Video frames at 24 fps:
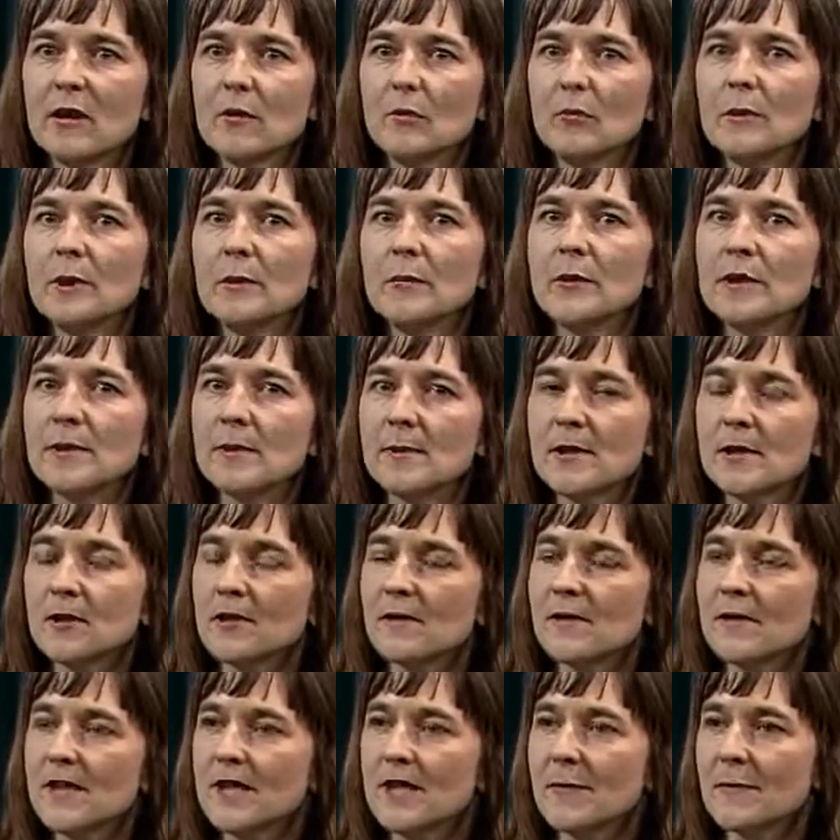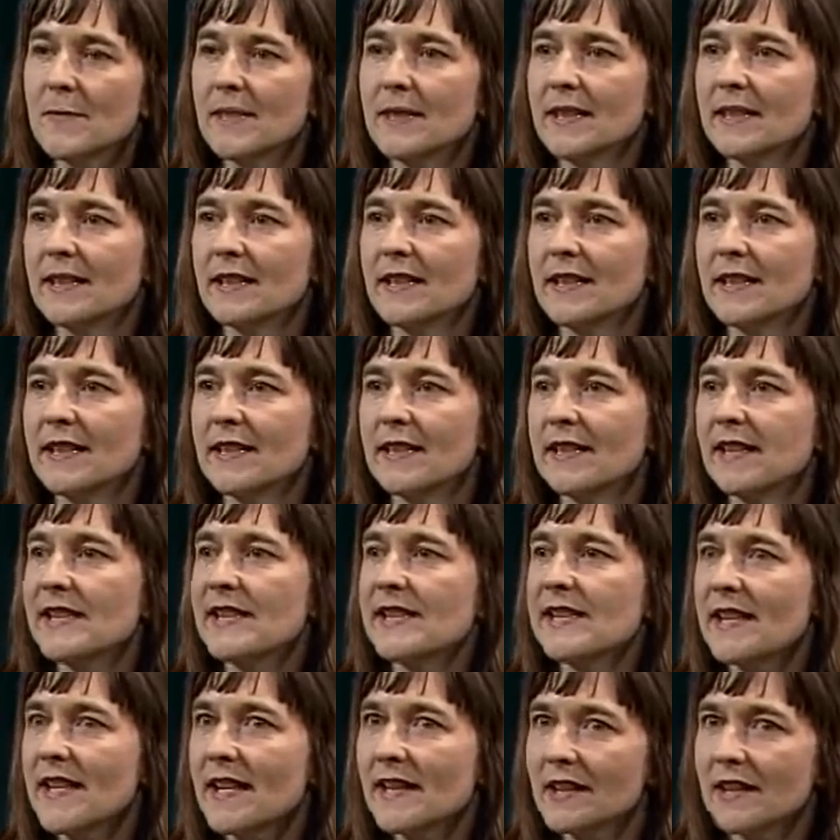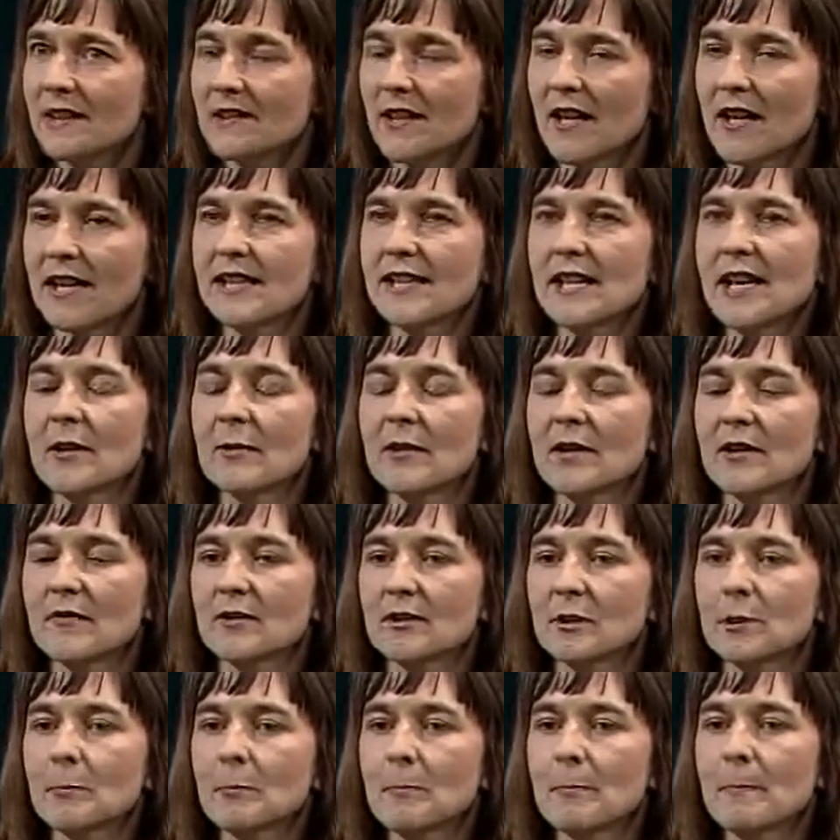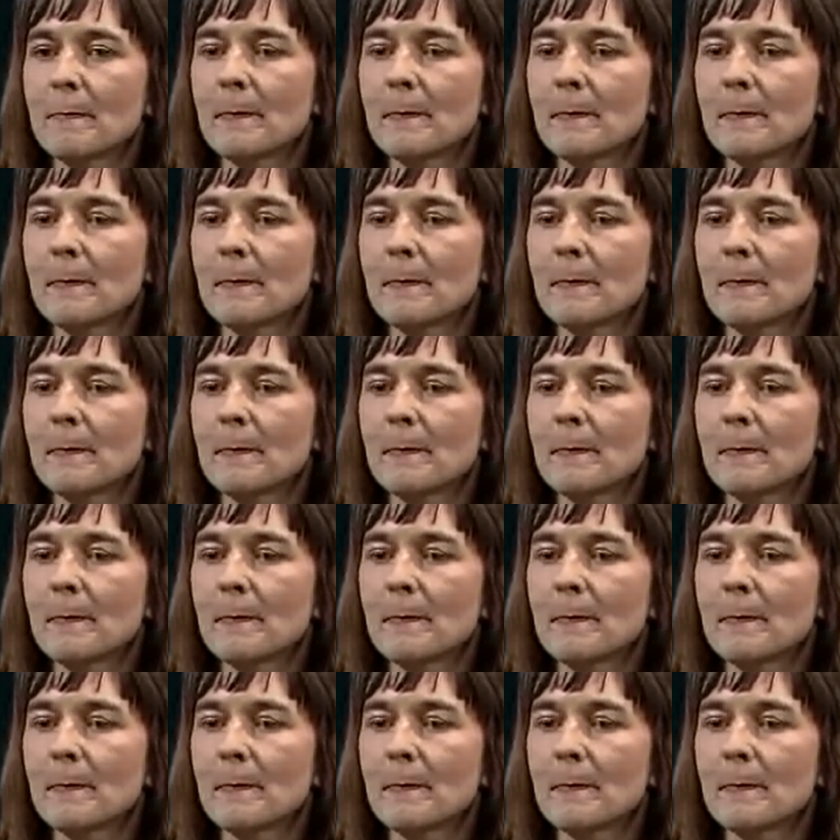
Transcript: When we observe something in an aesthetic light, however,